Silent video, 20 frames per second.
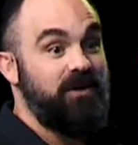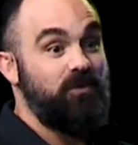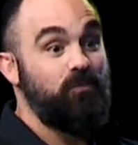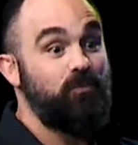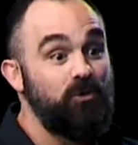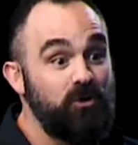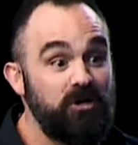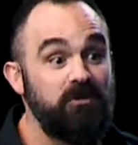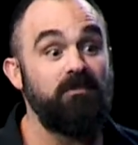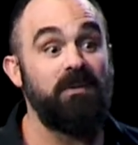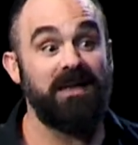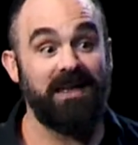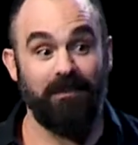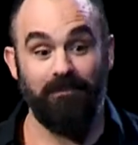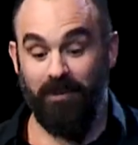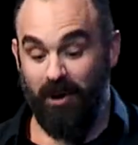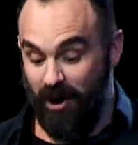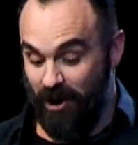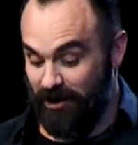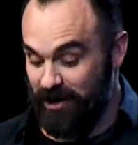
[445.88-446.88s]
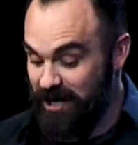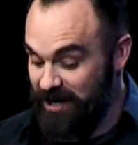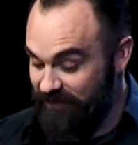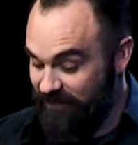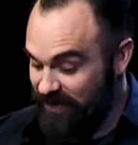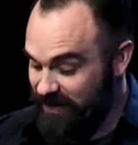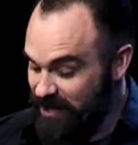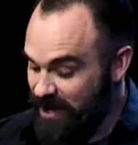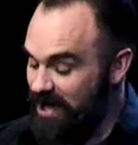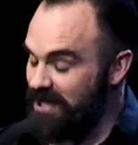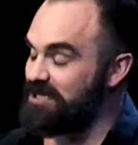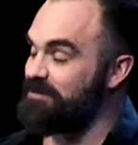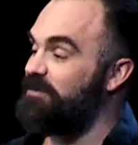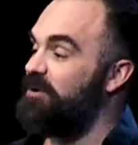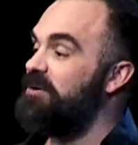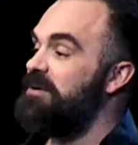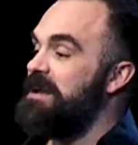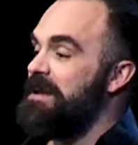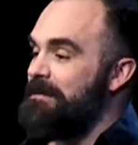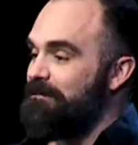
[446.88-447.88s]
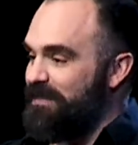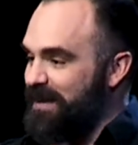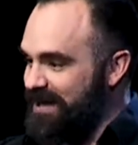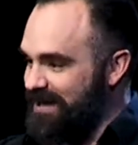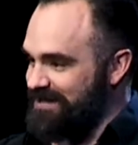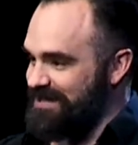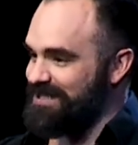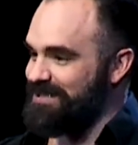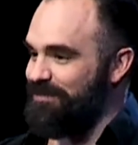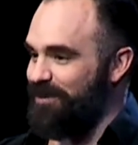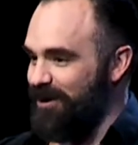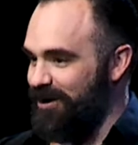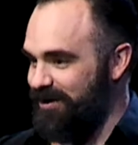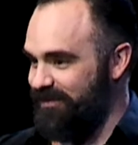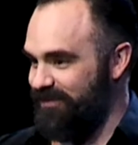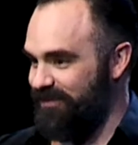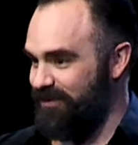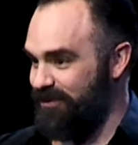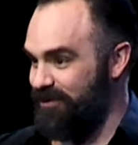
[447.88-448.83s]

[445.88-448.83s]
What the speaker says: would be a part of the gospel because it's part of